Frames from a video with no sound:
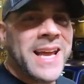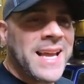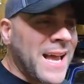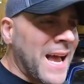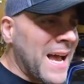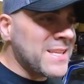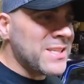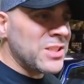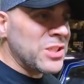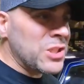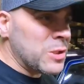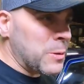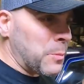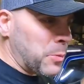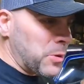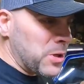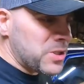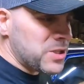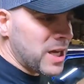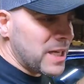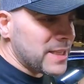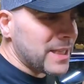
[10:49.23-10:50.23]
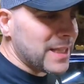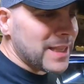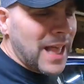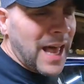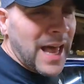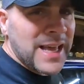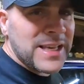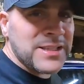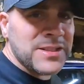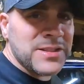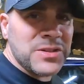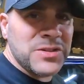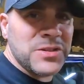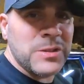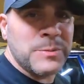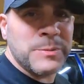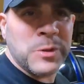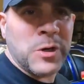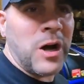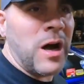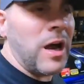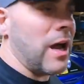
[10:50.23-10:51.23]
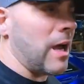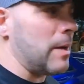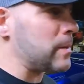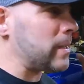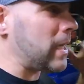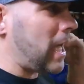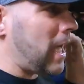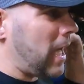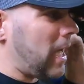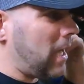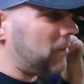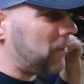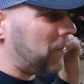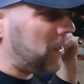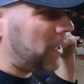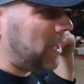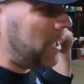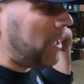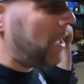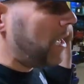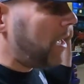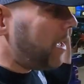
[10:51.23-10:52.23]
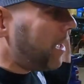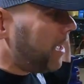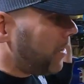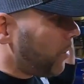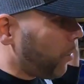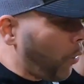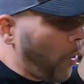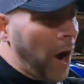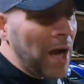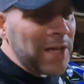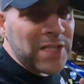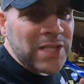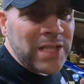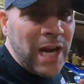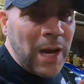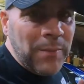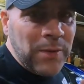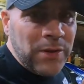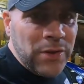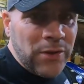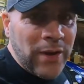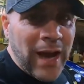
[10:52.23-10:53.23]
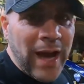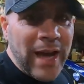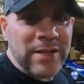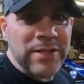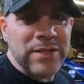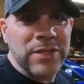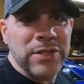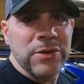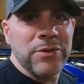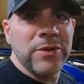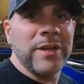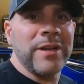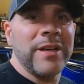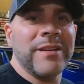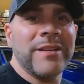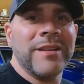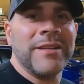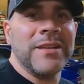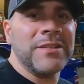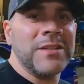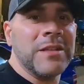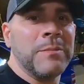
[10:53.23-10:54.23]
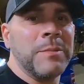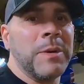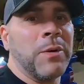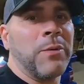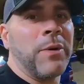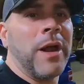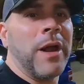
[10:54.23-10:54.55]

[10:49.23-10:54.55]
that, guys, I just appreciate the likes, the subscribes, and the watch time that you guys do to listen to me